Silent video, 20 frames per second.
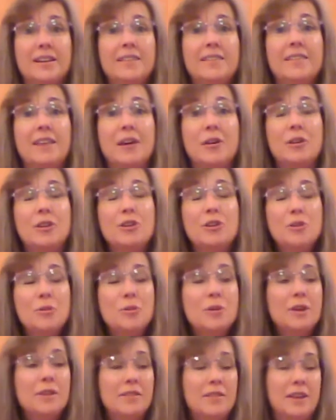that you
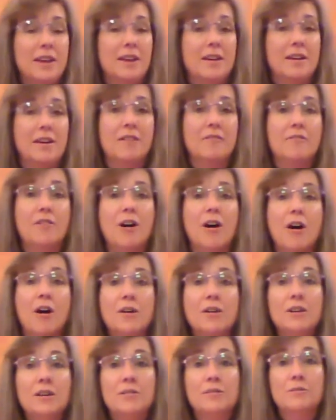can think of
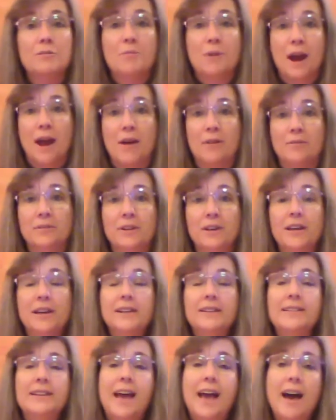all year round
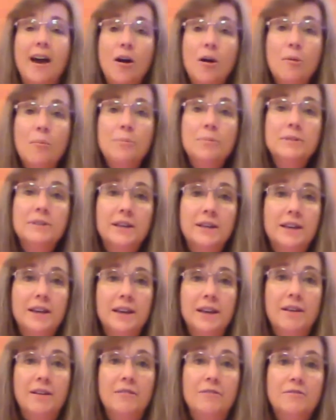to help, to
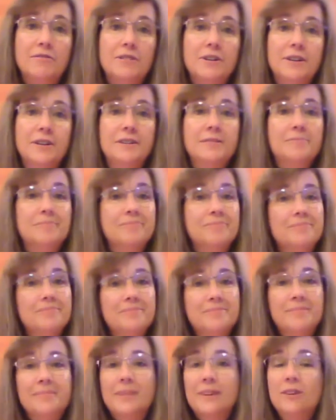give.
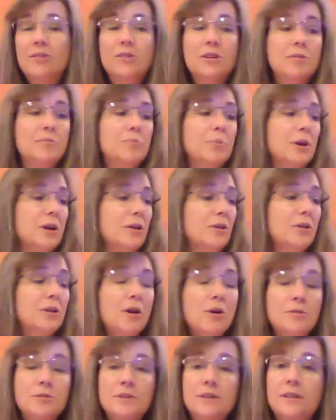You can put
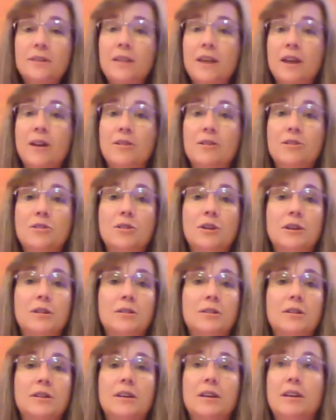clothes in there. You
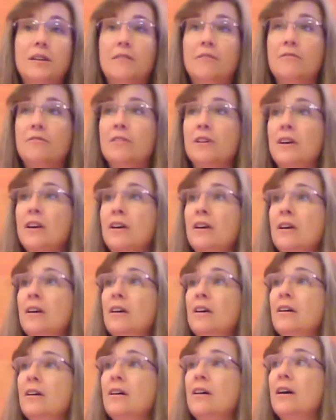can give
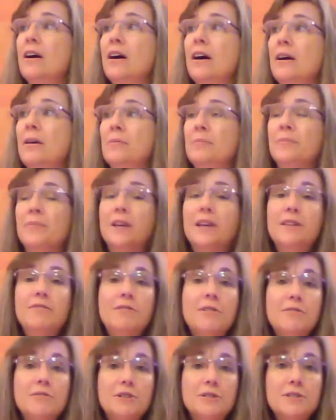um, give
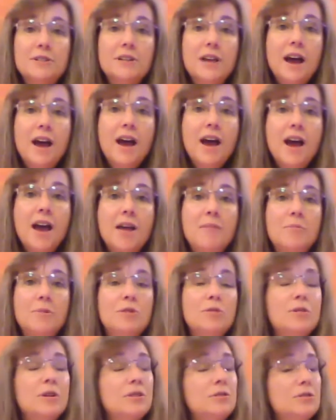of your time.
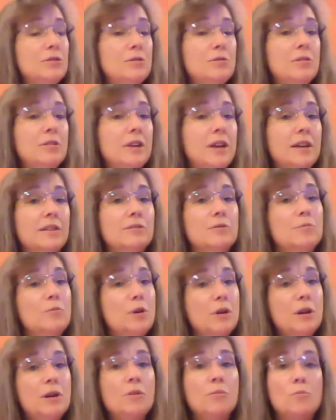You can do things.
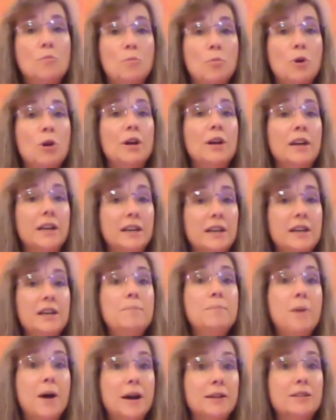We're gonna we're gonna
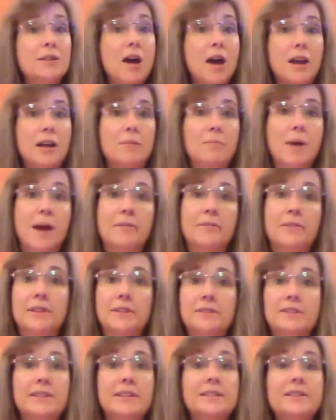keep on talking about
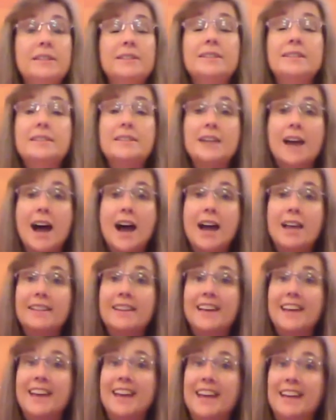this. This is not
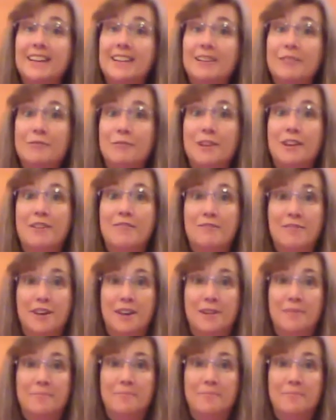the end of giving.